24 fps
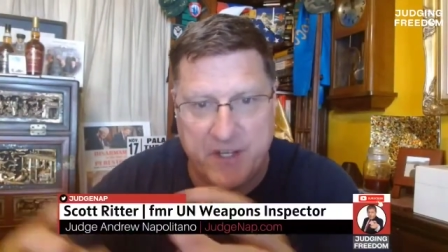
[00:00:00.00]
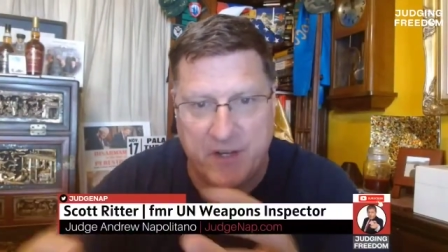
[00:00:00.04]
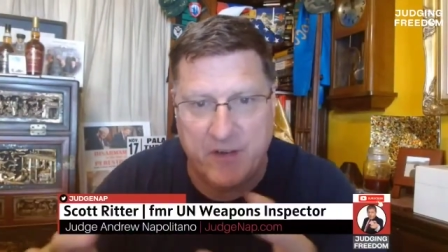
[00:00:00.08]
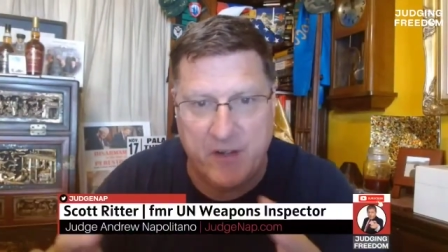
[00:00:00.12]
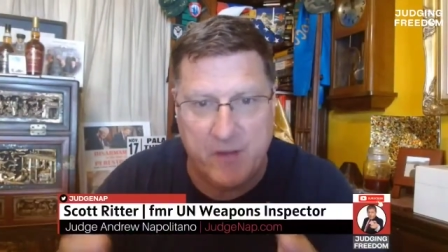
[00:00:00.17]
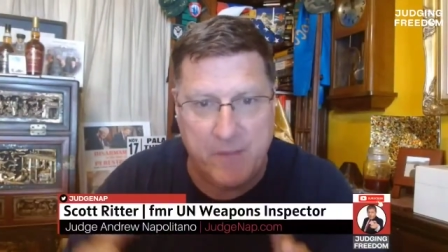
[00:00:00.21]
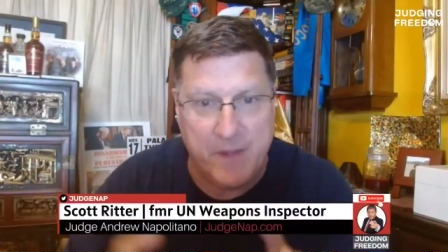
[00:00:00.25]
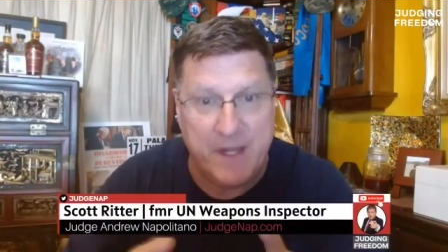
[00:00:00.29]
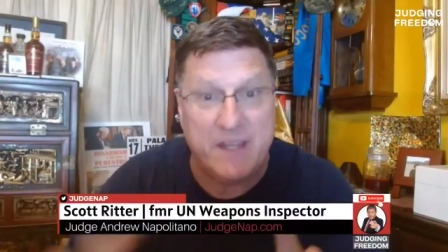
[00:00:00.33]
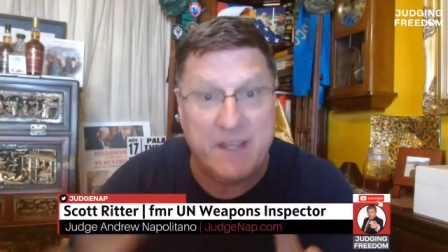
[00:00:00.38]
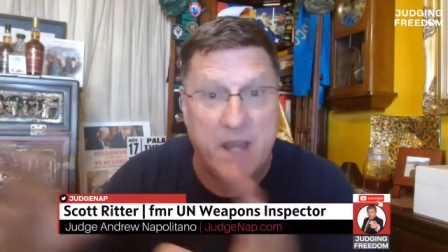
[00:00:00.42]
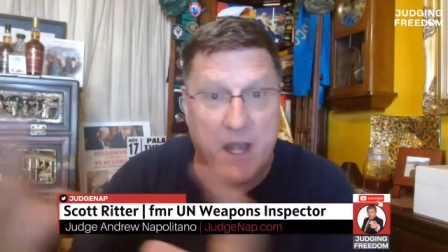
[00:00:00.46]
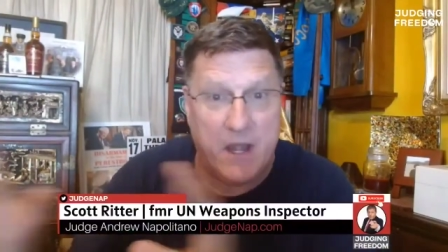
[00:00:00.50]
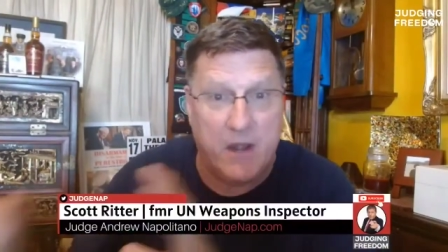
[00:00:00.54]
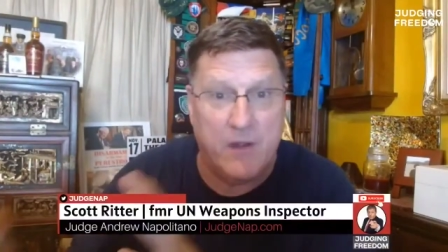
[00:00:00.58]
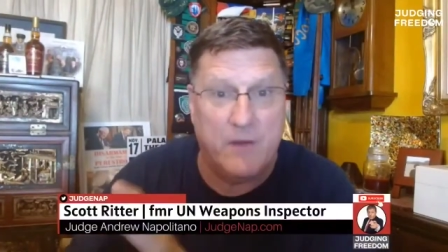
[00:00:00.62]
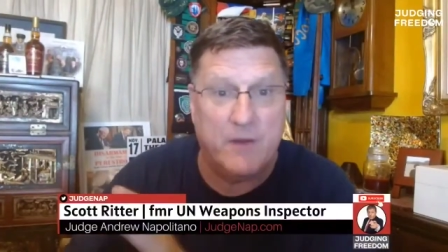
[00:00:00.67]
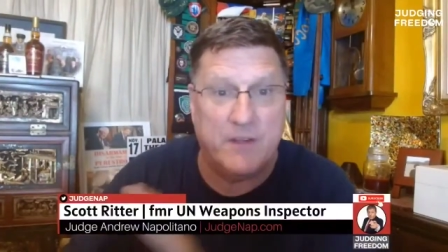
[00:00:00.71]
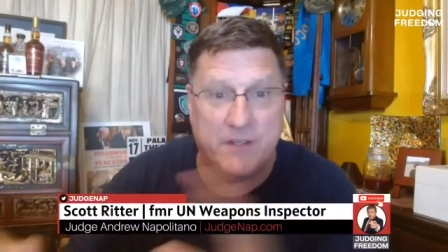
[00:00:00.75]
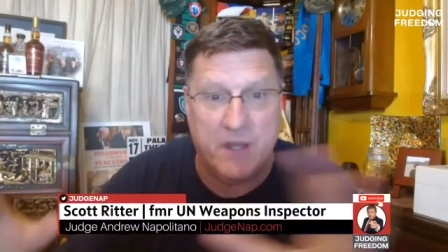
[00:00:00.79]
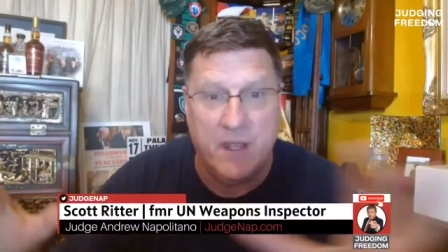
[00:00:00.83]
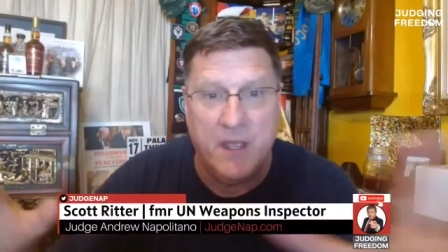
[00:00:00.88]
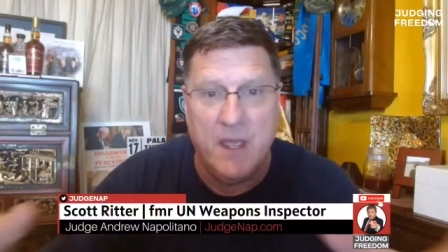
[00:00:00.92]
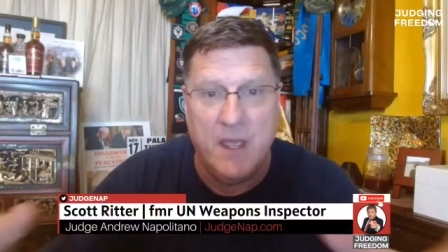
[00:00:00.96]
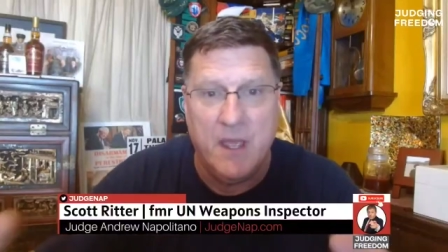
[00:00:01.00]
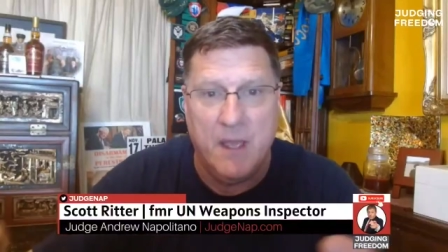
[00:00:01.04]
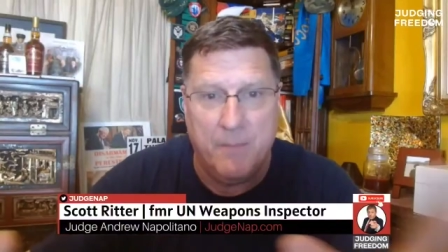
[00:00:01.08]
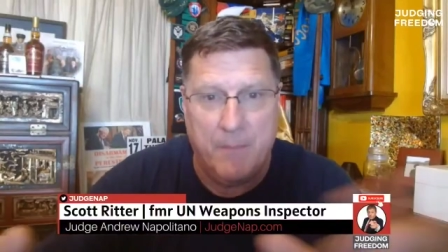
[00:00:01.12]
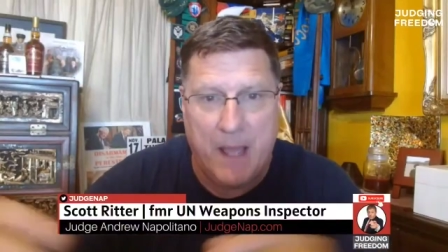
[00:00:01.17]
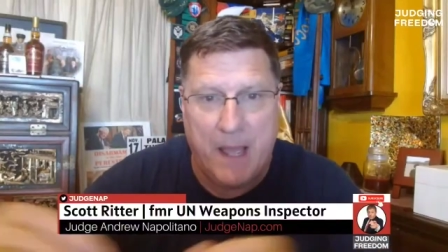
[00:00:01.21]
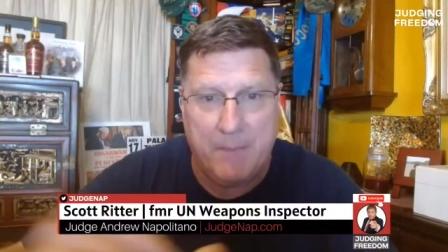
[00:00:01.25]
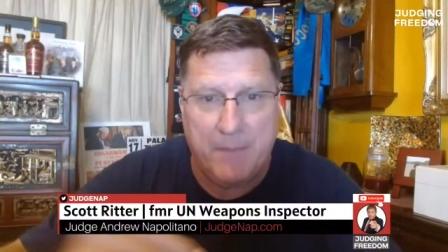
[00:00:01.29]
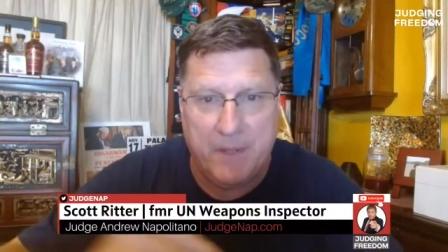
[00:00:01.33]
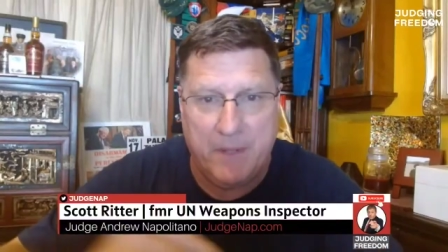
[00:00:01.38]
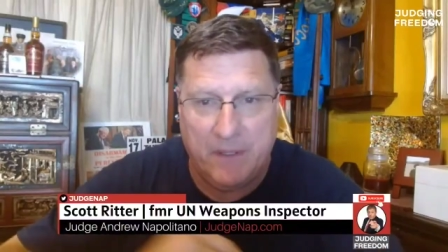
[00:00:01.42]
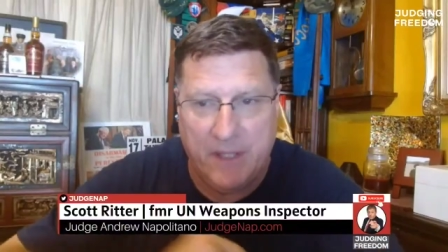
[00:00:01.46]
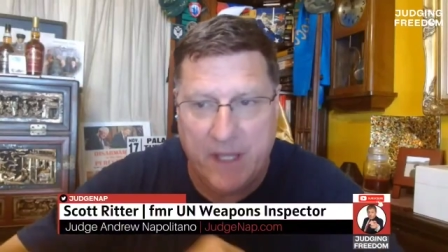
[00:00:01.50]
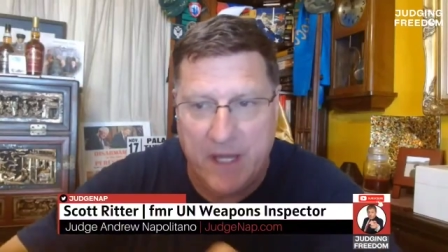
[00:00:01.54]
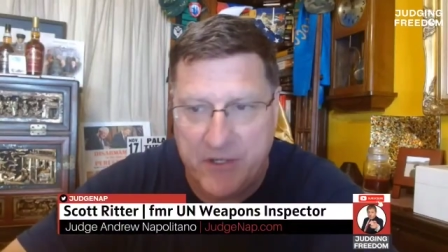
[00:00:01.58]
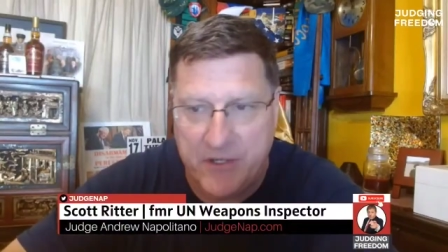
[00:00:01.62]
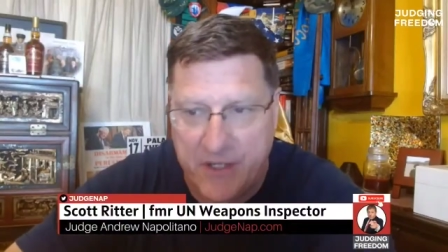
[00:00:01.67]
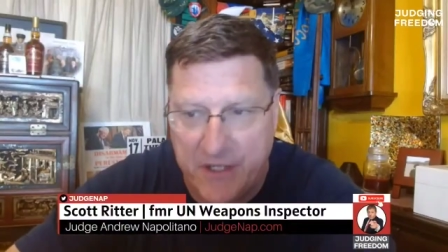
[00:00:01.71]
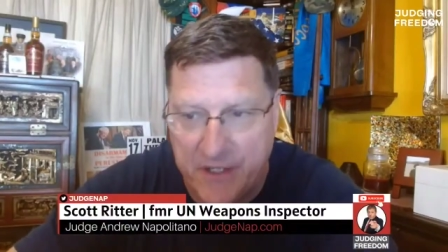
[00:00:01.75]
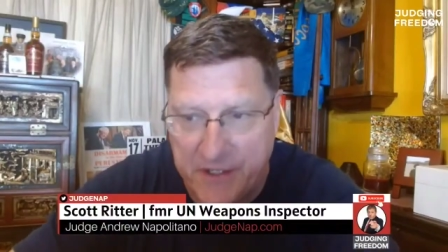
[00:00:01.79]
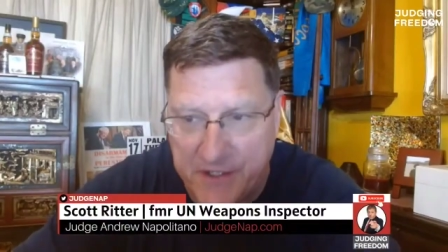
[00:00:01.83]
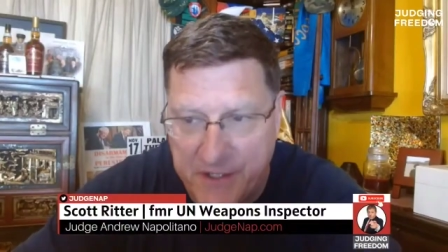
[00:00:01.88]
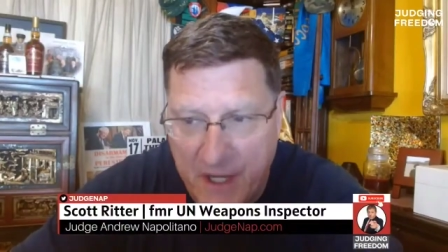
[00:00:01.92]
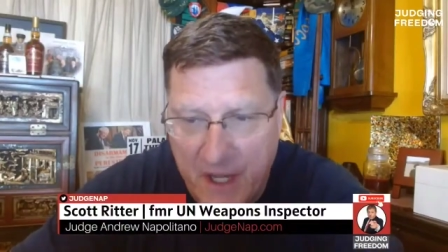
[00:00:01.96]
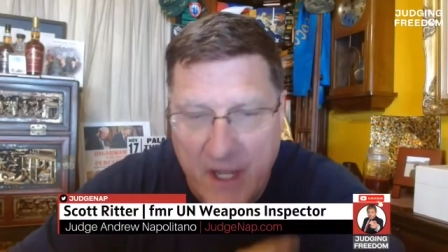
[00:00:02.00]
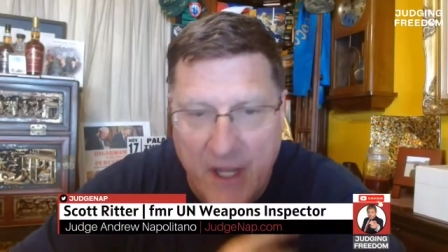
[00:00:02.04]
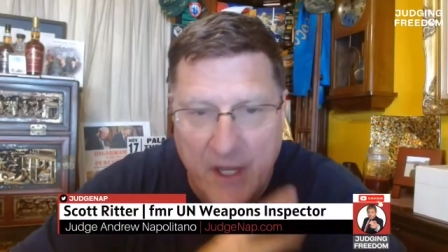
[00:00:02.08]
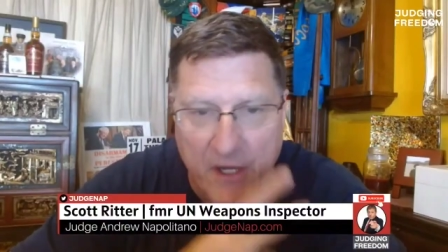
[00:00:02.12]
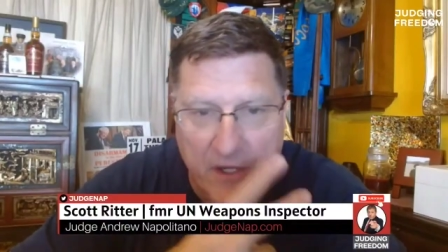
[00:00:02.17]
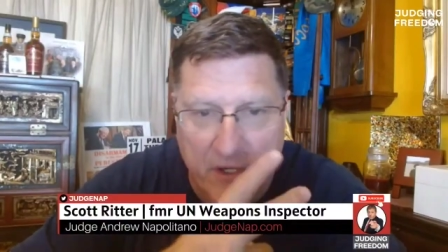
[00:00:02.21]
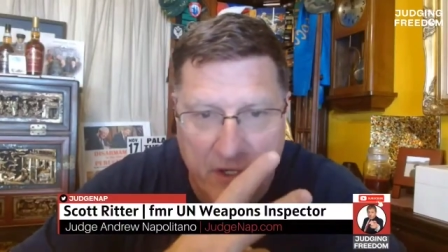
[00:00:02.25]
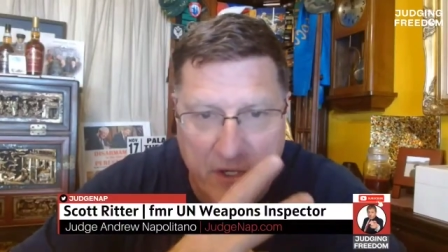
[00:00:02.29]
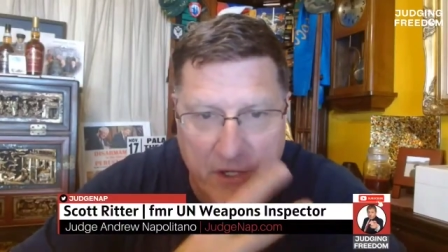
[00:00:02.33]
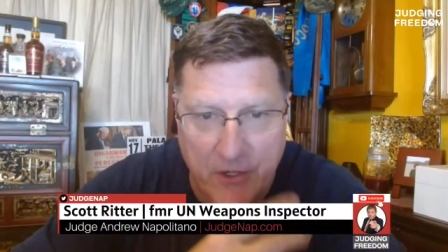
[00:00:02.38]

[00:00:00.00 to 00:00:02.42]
considered to be terrorist populations.